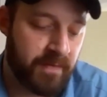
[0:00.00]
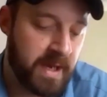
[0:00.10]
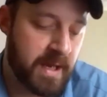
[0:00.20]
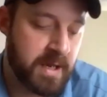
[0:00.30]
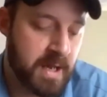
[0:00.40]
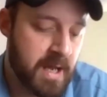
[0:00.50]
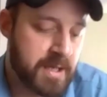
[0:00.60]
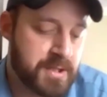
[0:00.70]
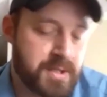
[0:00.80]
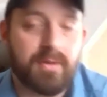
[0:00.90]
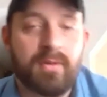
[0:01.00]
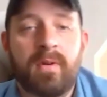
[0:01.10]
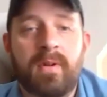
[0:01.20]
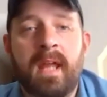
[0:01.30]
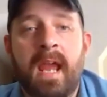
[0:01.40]
fee
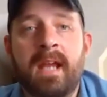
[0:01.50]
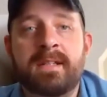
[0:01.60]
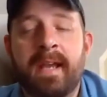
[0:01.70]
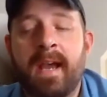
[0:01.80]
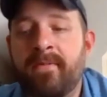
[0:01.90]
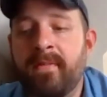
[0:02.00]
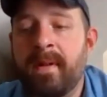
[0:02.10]
to the ATF.